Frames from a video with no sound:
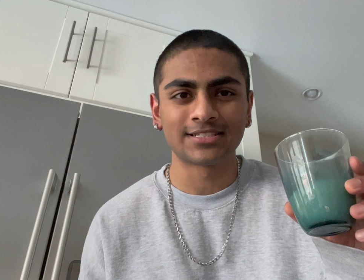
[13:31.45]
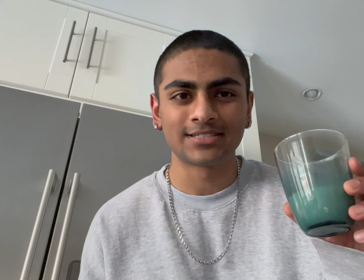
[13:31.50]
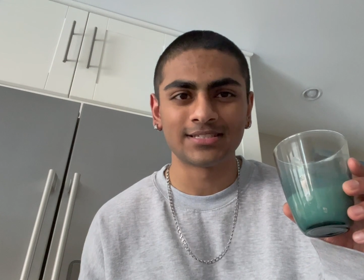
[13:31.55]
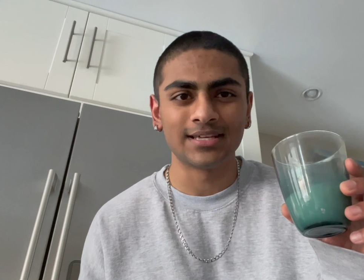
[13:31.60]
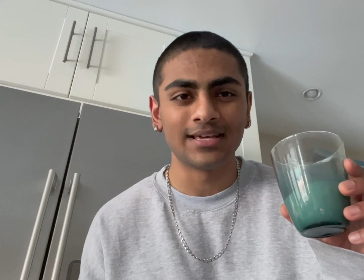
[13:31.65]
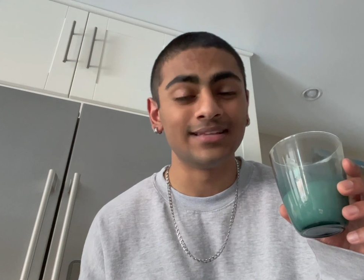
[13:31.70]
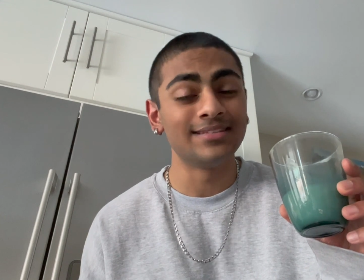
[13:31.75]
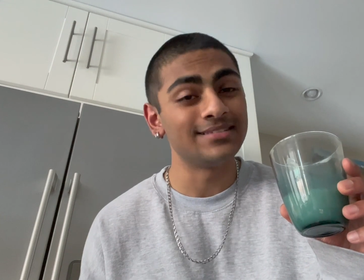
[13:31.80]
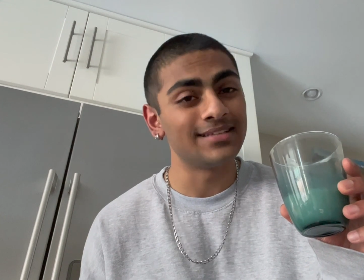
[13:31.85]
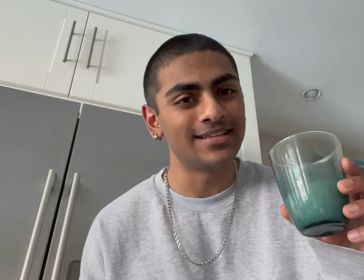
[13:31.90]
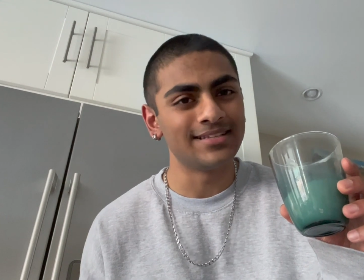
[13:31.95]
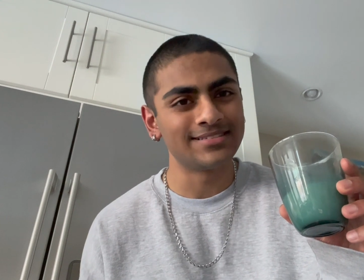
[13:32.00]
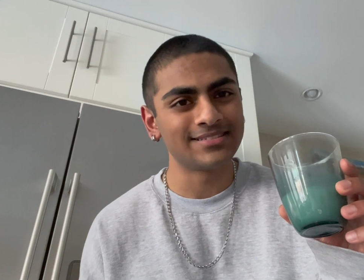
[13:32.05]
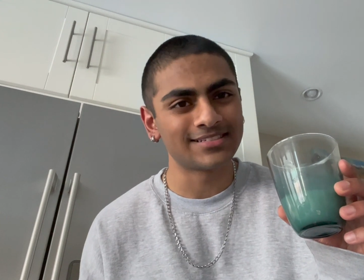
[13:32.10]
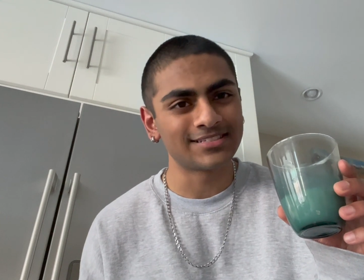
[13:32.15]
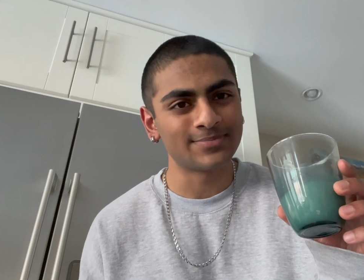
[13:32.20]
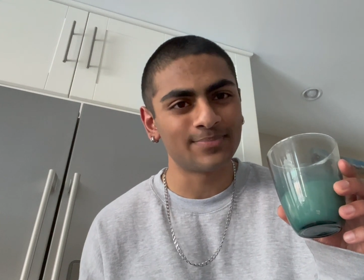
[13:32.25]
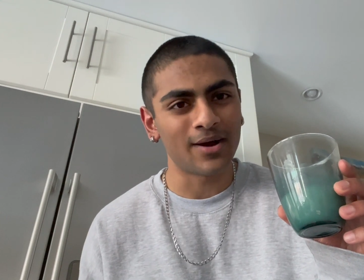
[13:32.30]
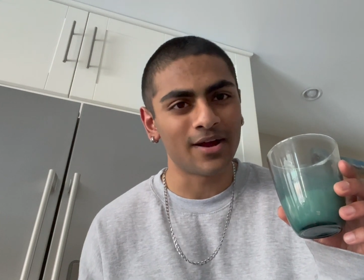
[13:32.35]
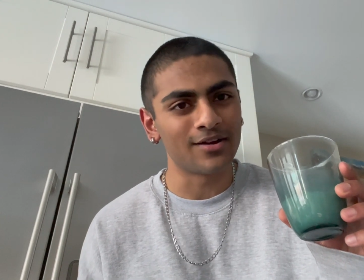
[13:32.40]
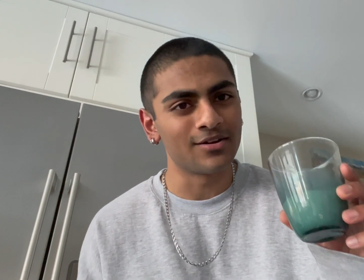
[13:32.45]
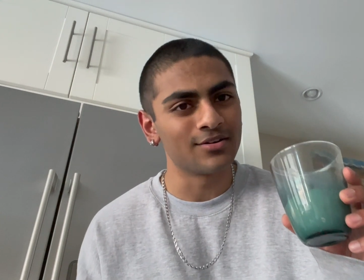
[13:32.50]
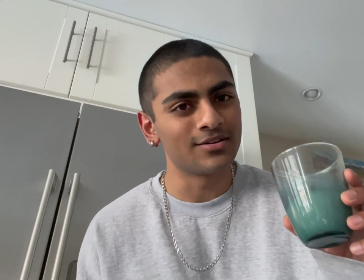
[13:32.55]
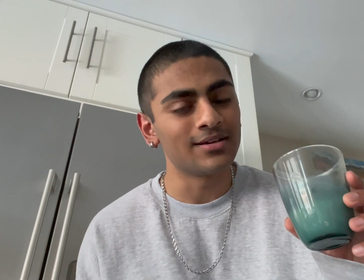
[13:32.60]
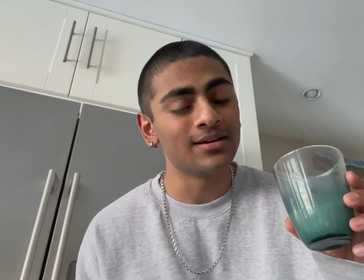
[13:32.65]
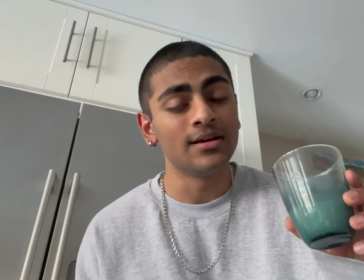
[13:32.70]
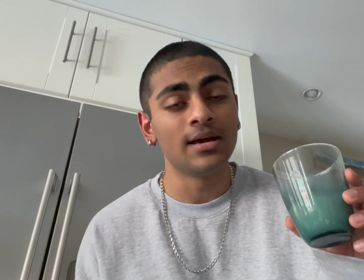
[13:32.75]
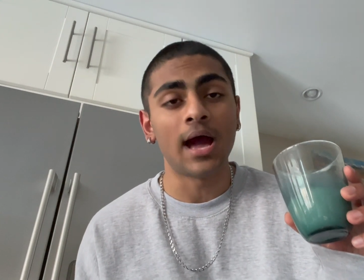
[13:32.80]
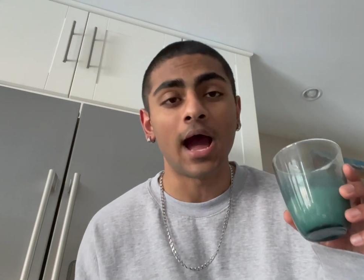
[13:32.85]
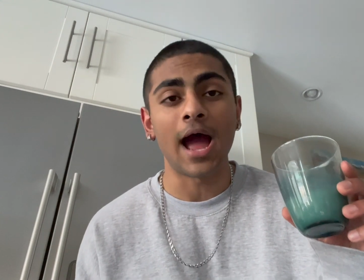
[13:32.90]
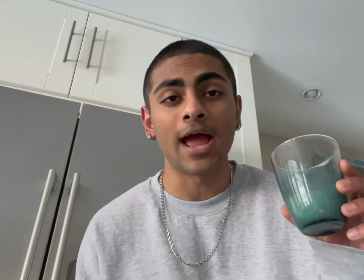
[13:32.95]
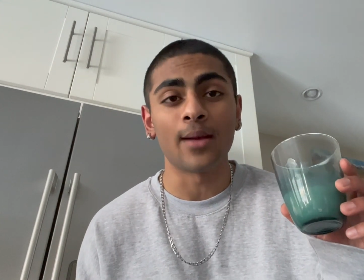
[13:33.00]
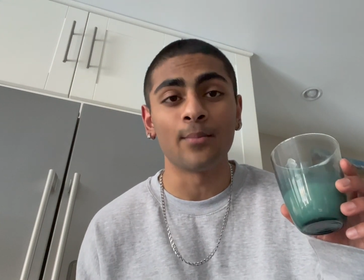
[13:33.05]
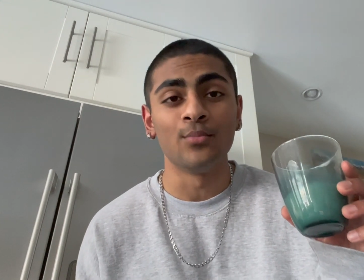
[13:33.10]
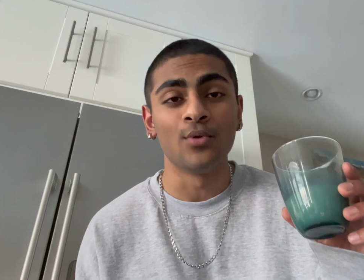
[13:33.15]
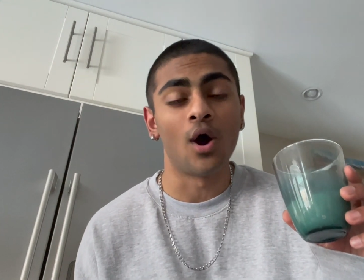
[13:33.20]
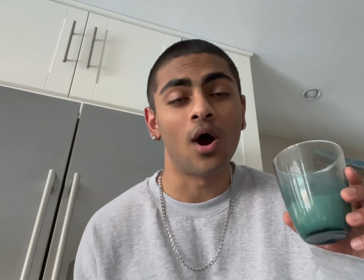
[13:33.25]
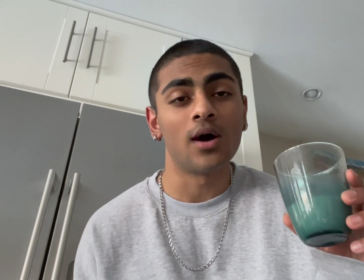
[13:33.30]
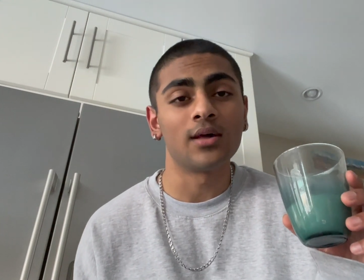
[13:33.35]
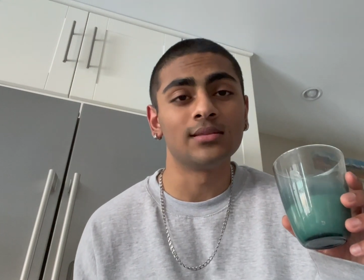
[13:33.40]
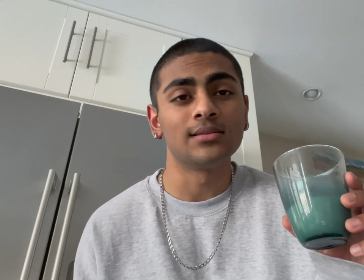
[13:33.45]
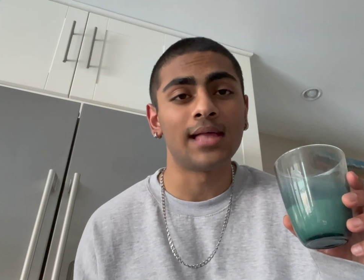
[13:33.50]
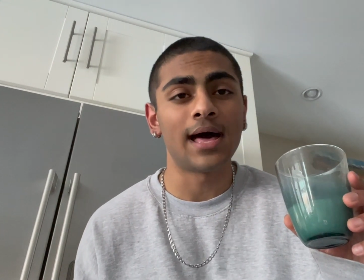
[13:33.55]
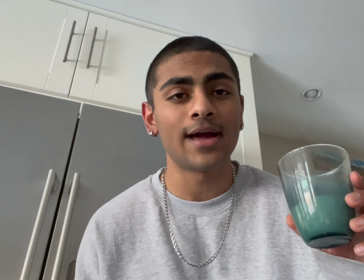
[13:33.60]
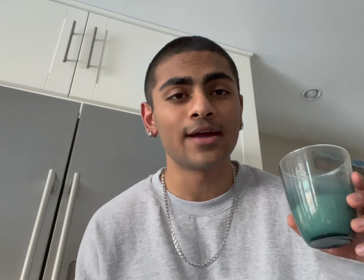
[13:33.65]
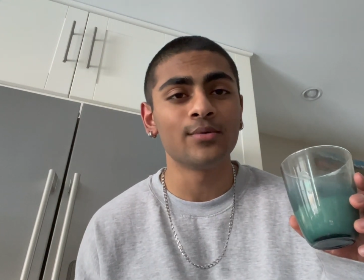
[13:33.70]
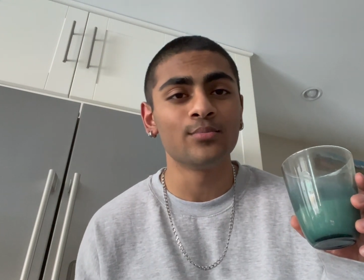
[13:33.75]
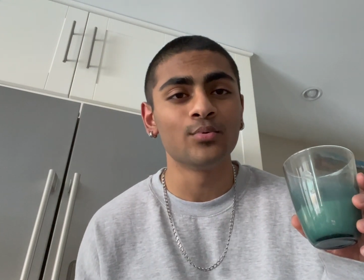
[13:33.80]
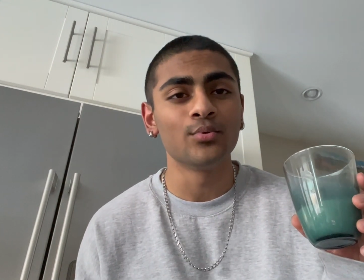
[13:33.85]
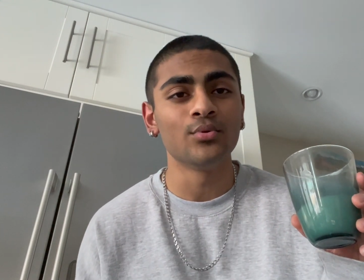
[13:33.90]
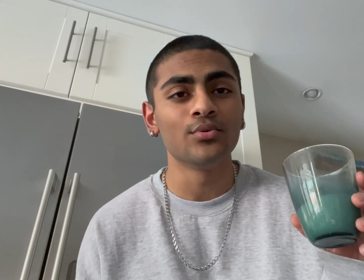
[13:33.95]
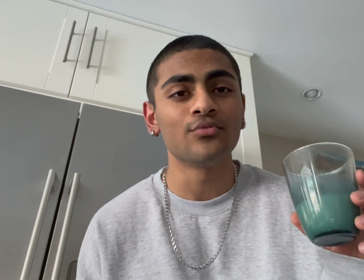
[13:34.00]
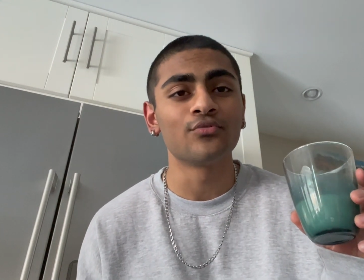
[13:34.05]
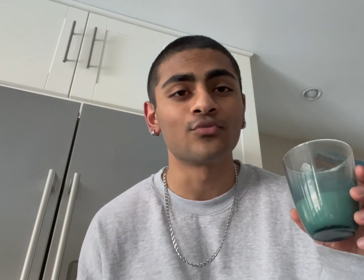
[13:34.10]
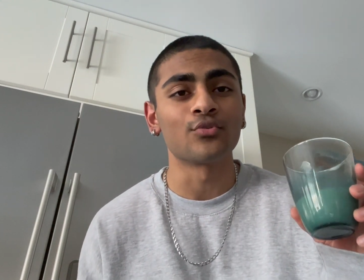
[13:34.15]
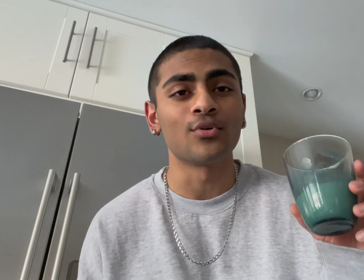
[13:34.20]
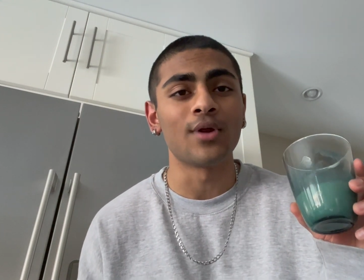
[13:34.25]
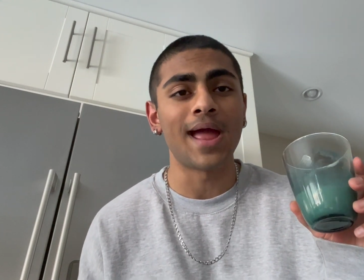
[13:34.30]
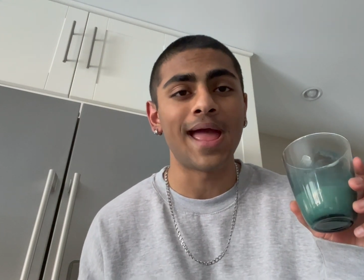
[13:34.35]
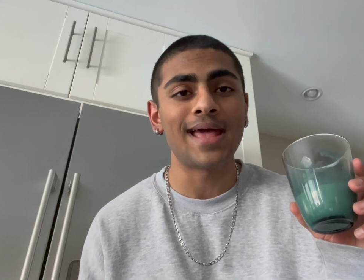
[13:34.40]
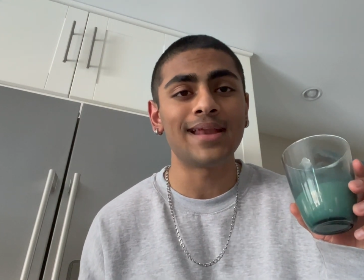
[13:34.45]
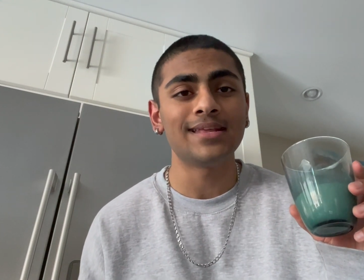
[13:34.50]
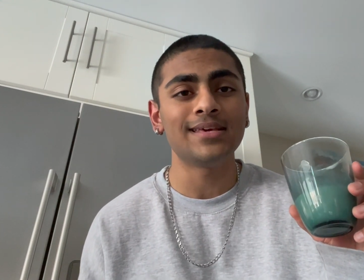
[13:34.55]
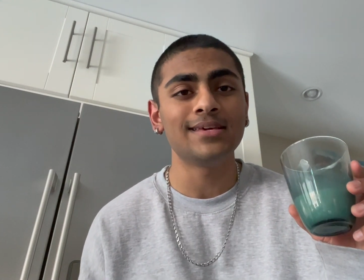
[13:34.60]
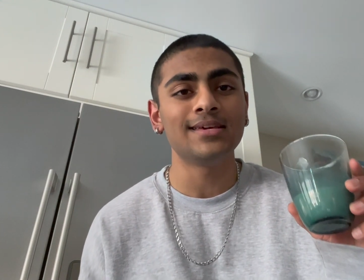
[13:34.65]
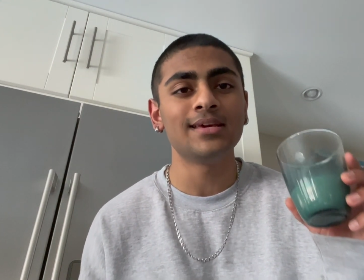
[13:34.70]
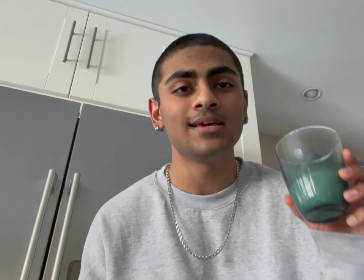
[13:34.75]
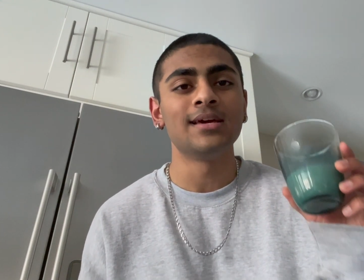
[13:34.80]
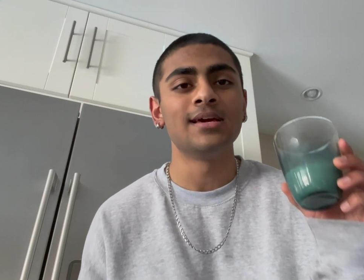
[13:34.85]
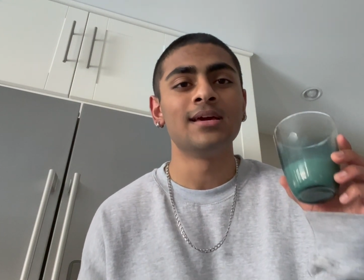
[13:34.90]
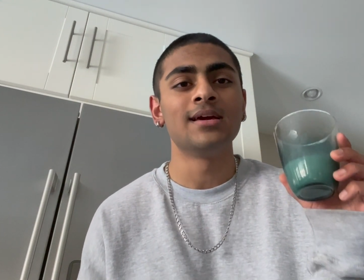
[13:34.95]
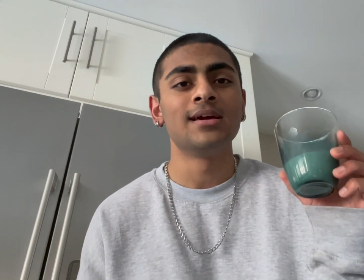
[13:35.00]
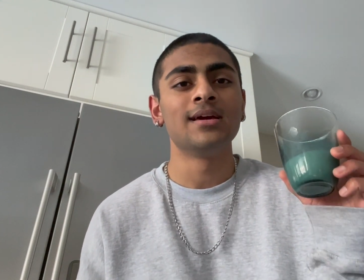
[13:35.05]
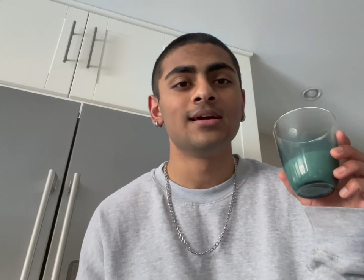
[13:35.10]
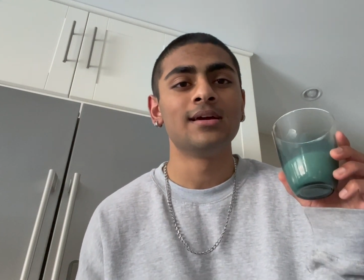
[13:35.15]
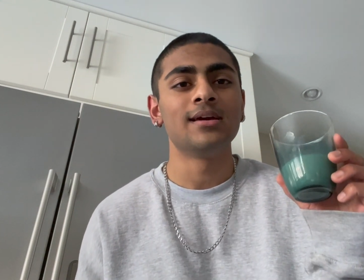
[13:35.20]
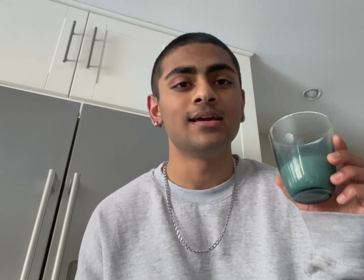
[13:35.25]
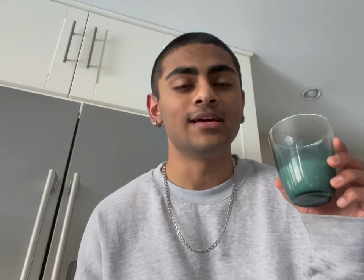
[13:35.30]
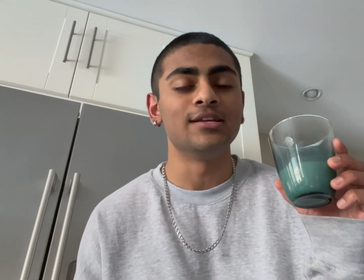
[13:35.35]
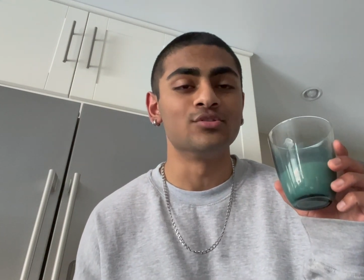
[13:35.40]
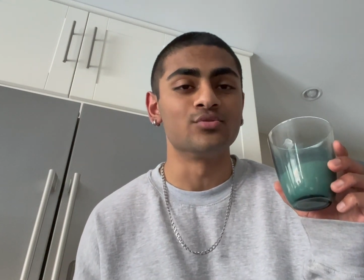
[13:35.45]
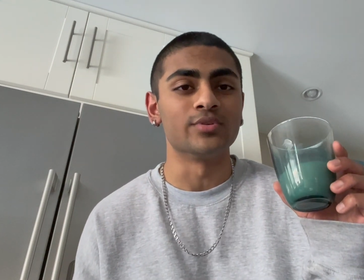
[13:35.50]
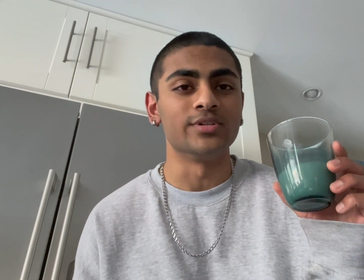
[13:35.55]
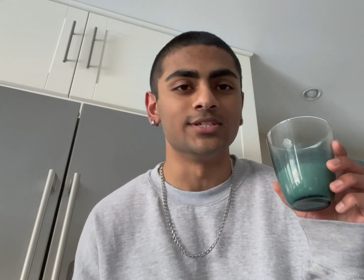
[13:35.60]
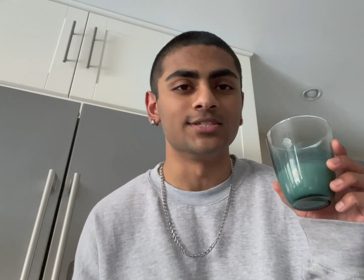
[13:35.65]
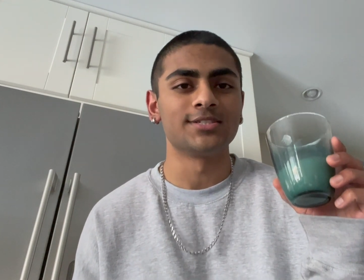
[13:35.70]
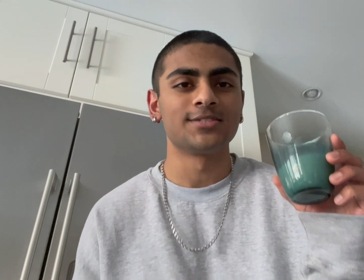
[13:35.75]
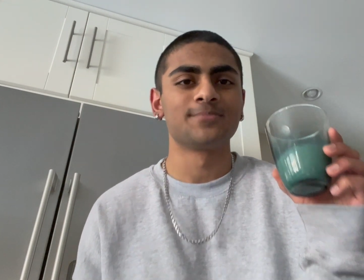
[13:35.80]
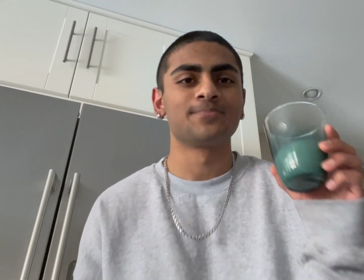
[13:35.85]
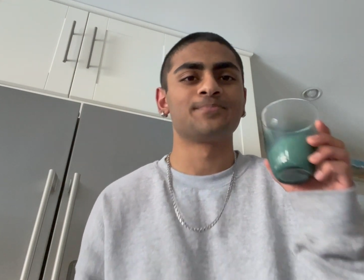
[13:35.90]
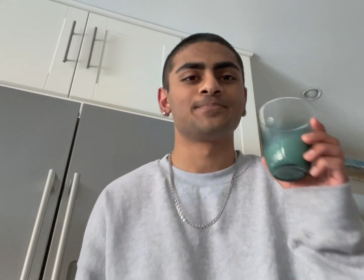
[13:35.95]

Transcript: is expired, I am not liable for any injuries.